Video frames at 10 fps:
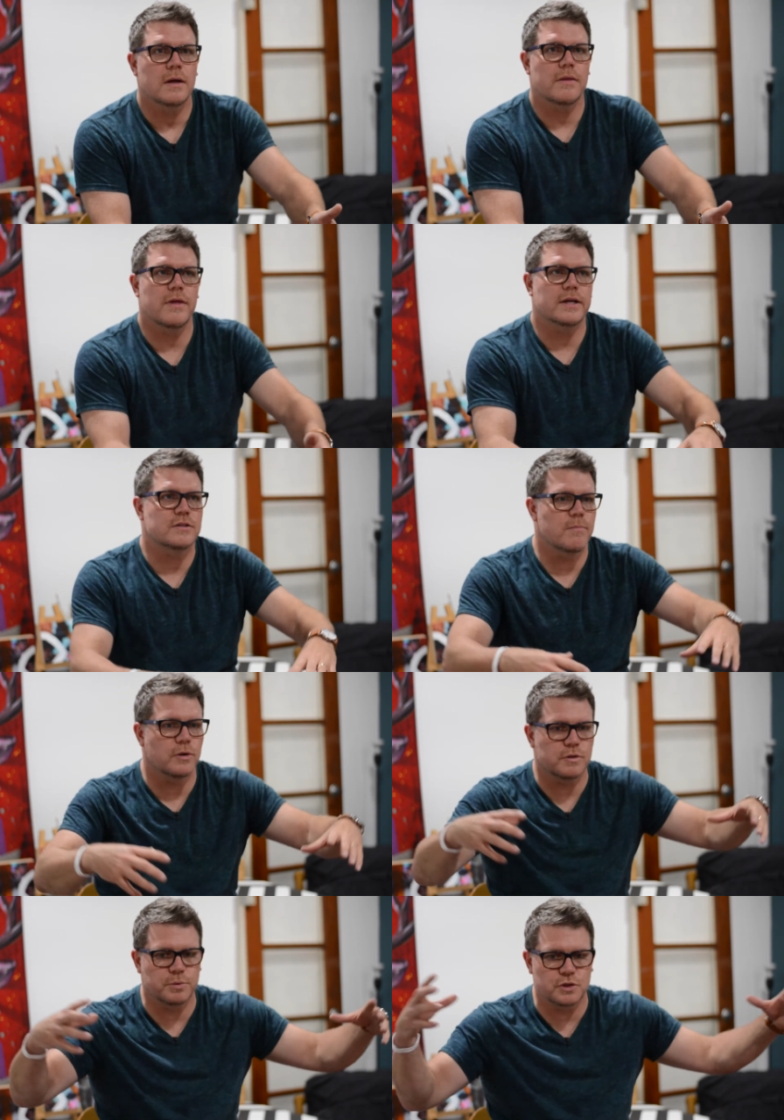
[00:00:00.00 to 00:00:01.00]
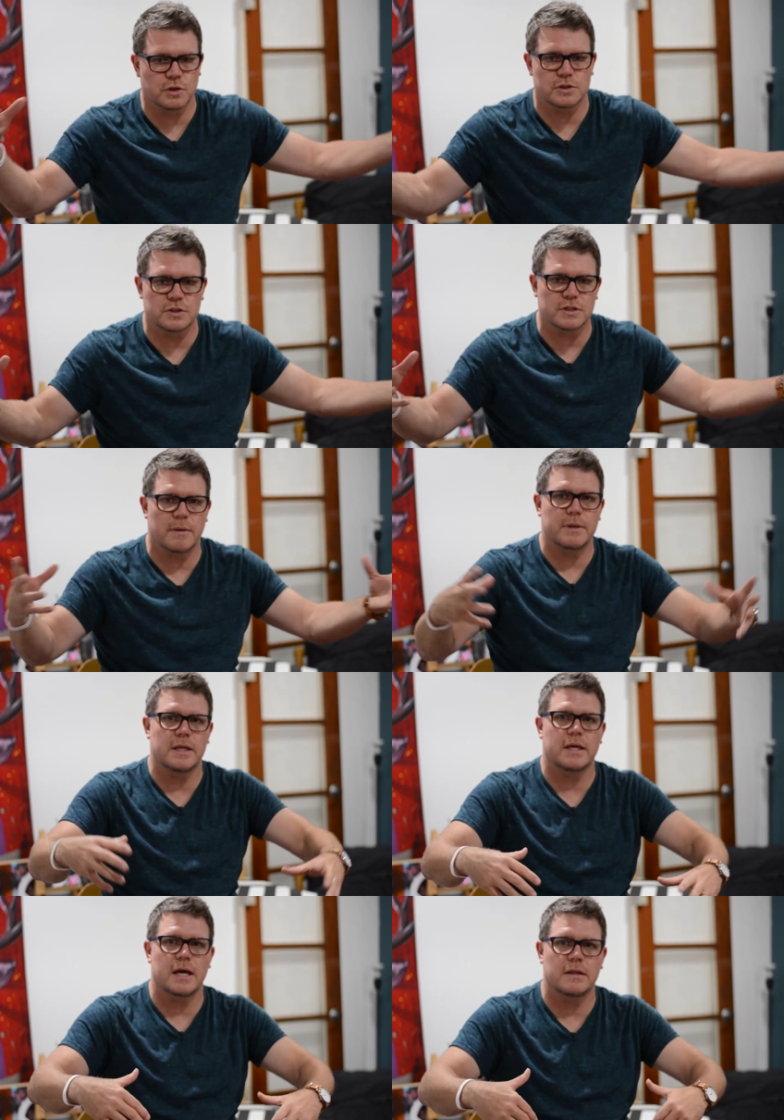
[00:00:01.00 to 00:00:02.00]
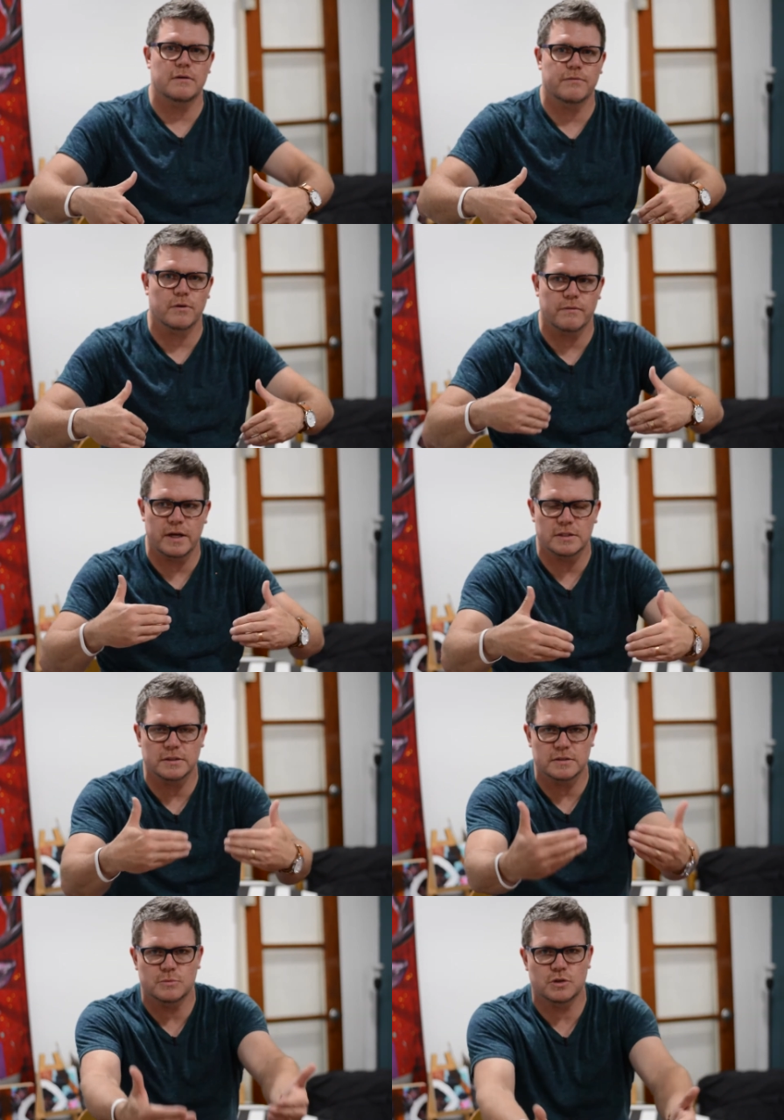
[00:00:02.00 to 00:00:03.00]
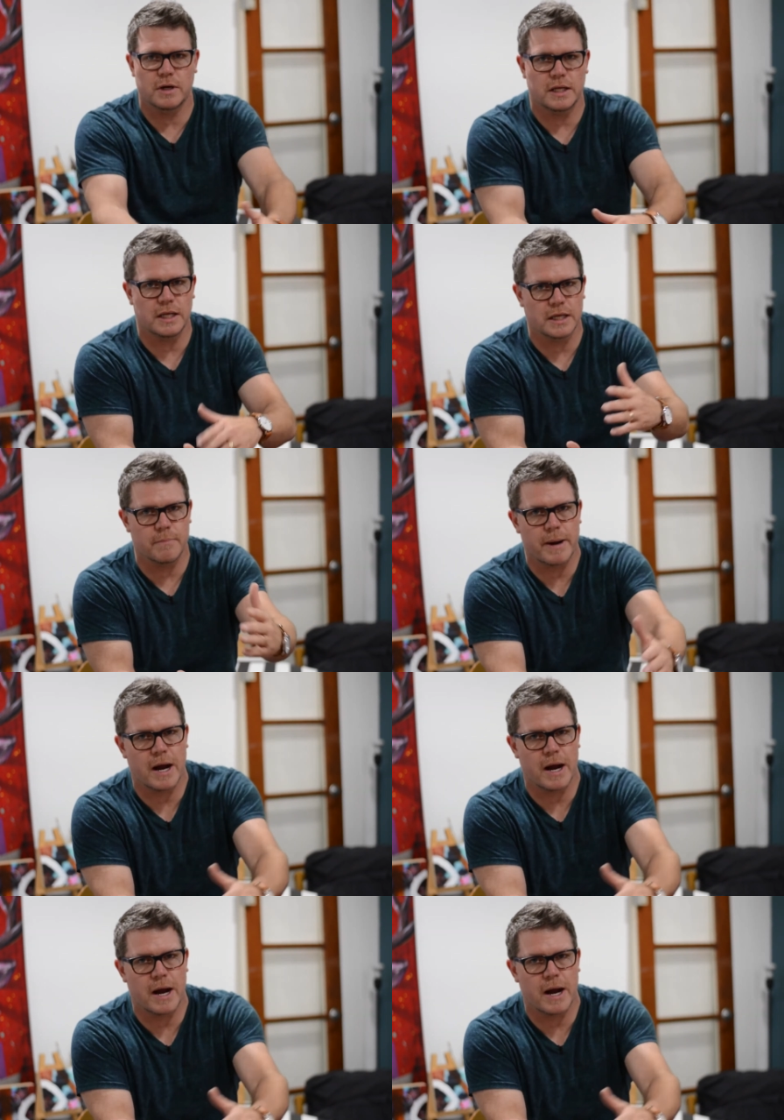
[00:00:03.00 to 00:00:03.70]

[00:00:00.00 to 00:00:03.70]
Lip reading: That's multiple churches coming together for evangelism training and